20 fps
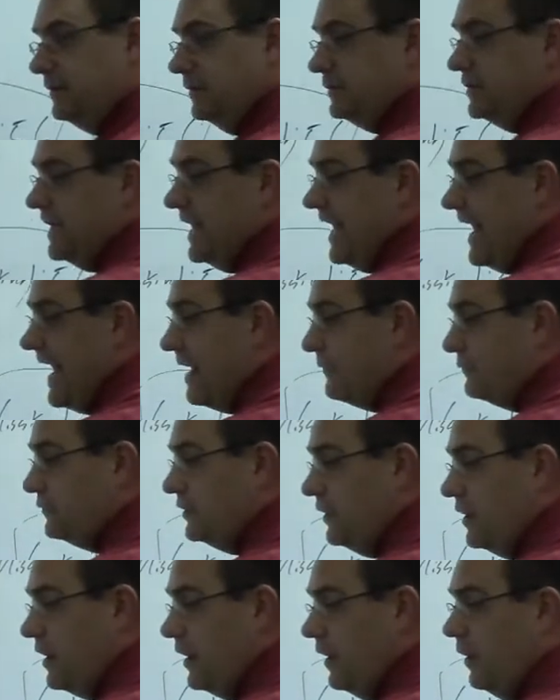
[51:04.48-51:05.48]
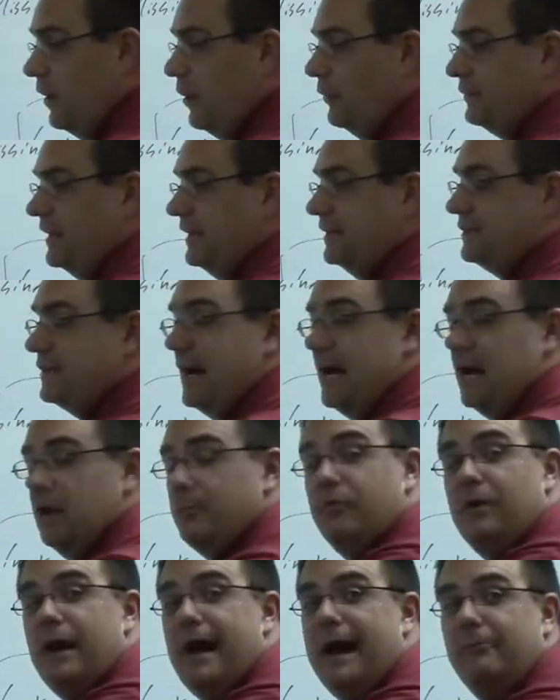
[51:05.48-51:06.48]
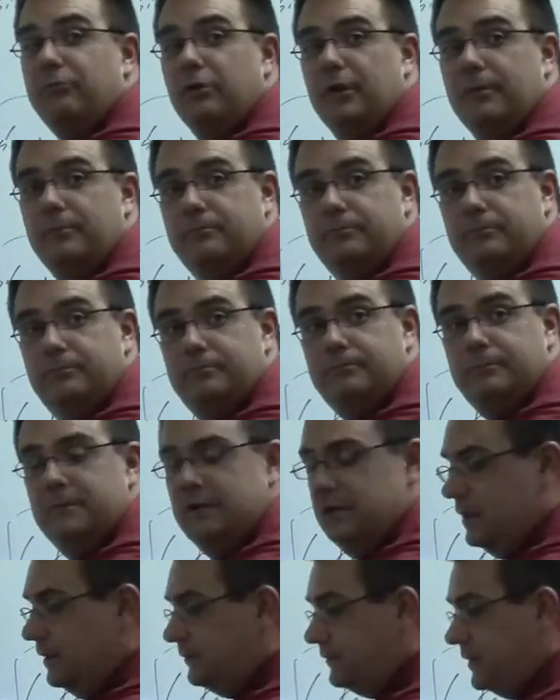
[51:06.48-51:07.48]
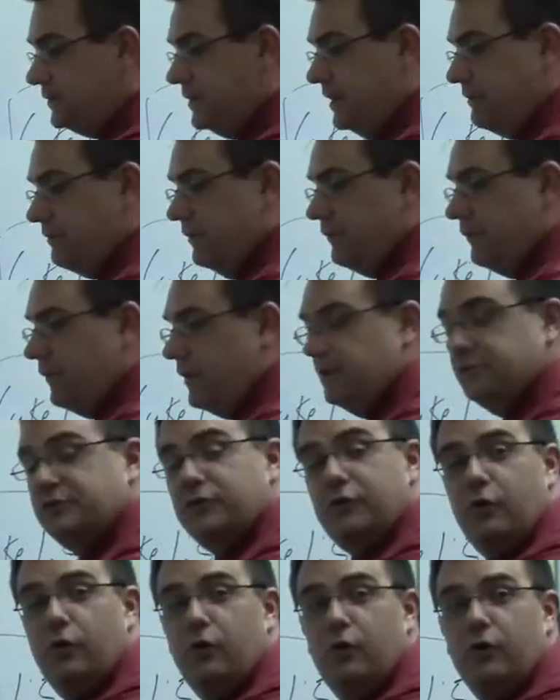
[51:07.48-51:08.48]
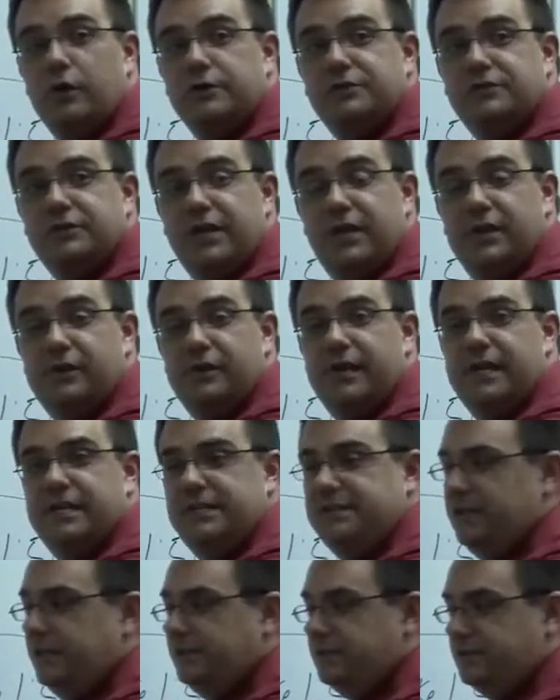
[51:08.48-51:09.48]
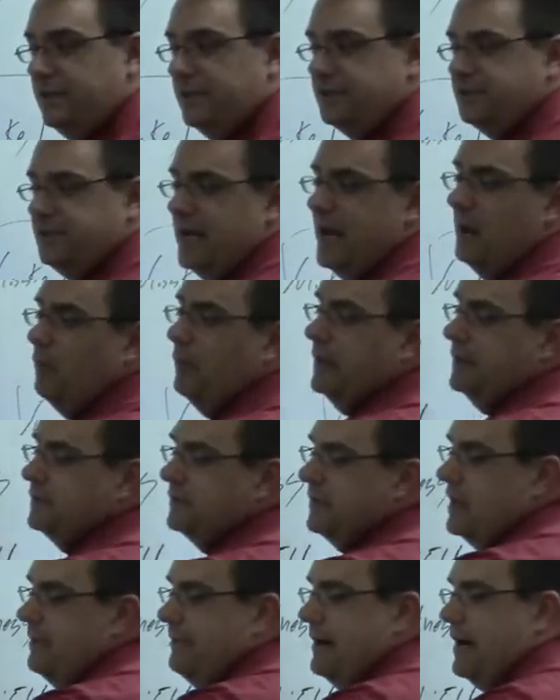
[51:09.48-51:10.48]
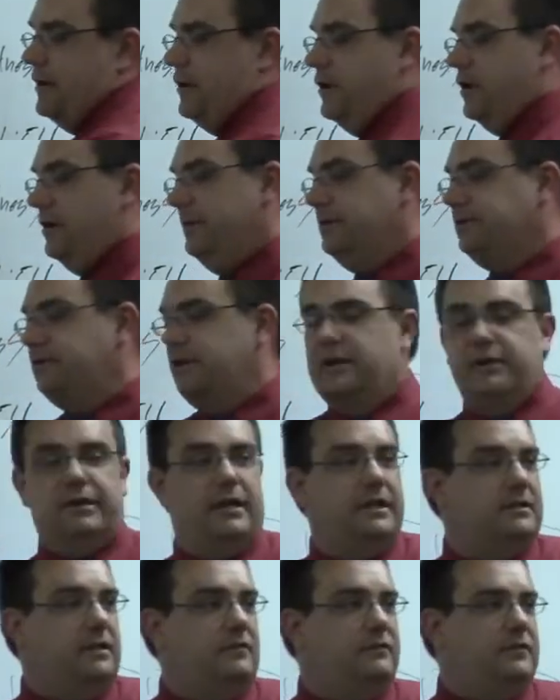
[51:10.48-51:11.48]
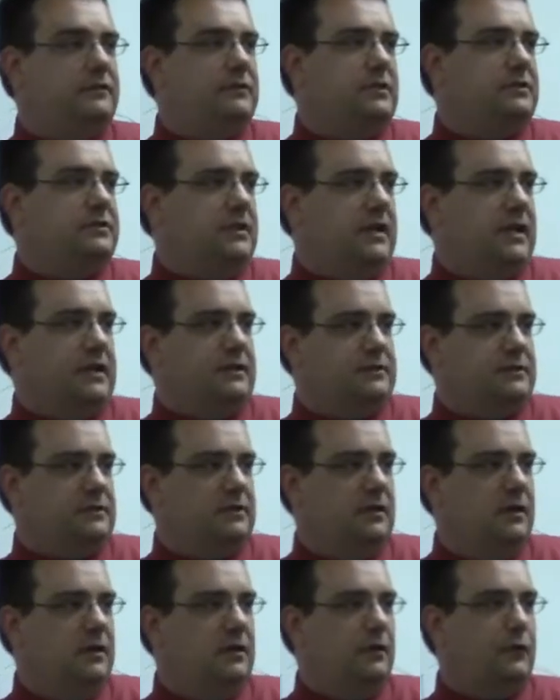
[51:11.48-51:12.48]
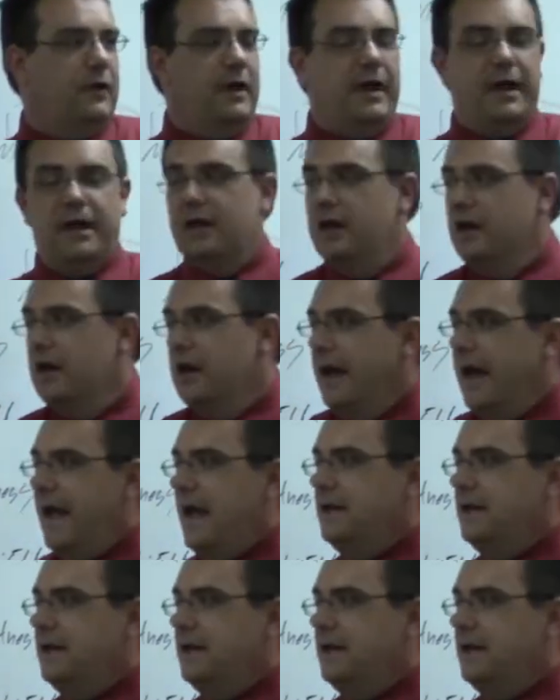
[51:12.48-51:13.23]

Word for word: Does he have to know that he's got a problem? Does he reverse course here in 1860 on what he said about Hermas here in 1856? Okay?